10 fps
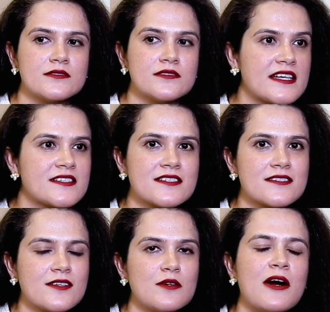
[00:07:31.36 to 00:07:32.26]

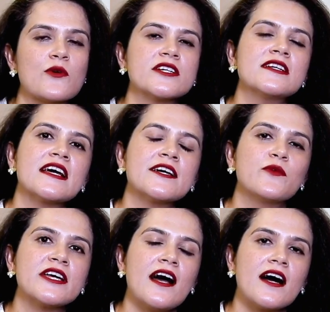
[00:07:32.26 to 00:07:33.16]
that's about it. Like
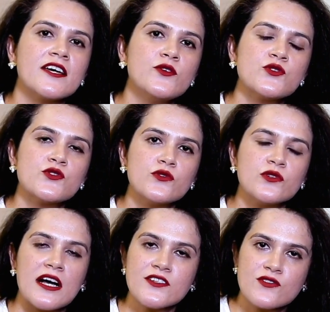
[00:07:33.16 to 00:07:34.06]
when I used to do
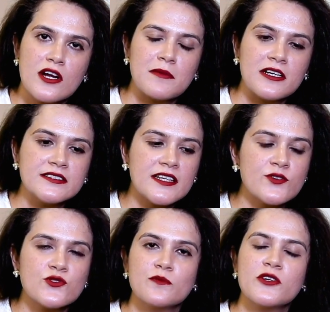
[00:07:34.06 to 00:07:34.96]
dance dramas, I
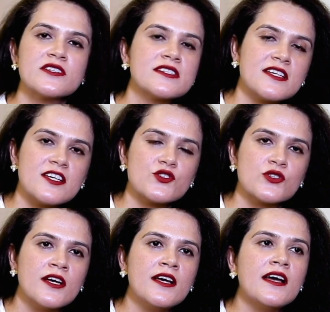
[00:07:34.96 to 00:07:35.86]
used to be on stage.
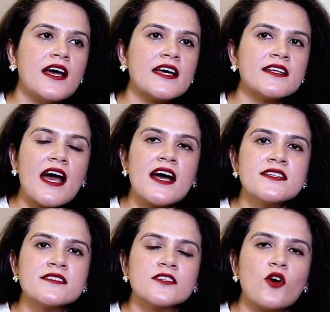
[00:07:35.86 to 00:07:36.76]
And
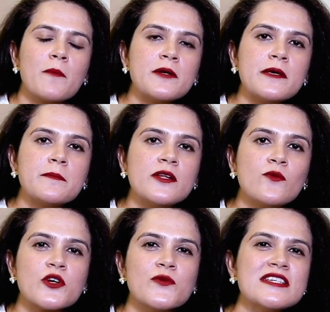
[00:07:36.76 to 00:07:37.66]
as the common people,
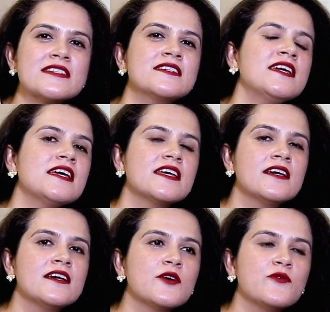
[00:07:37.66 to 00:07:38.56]
what we see,
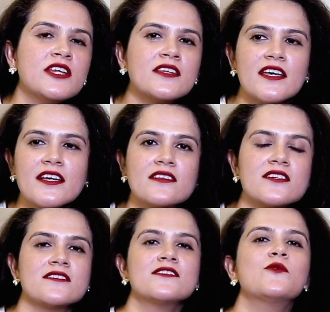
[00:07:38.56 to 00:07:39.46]
we think
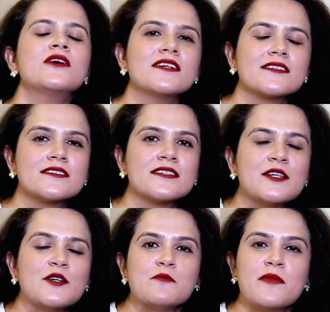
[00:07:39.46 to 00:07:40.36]
this is the world.
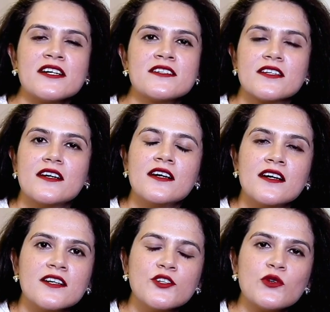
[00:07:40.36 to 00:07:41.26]
But,
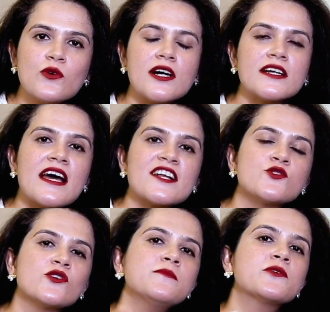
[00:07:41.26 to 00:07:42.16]
you know, a
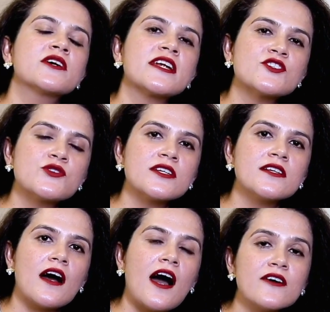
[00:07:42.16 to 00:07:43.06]
natural
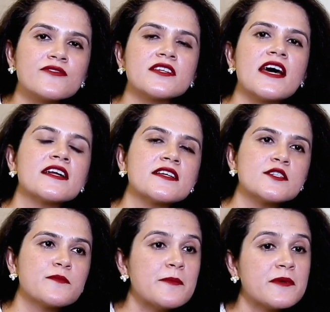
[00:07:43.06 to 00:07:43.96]
progression after that
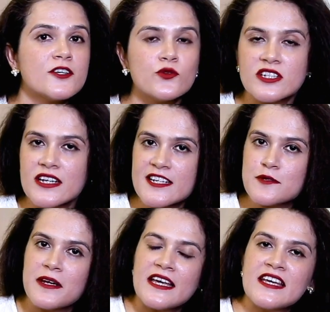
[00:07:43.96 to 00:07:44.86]
is people do
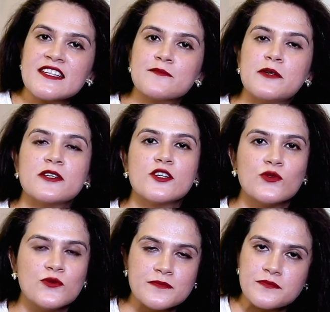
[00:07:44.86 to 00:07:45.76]
direct plays, people
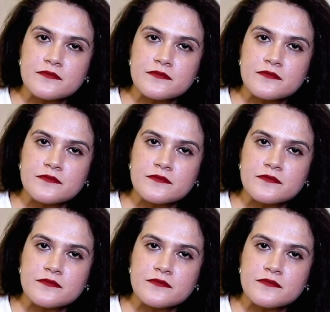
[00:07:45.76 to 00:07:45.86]
do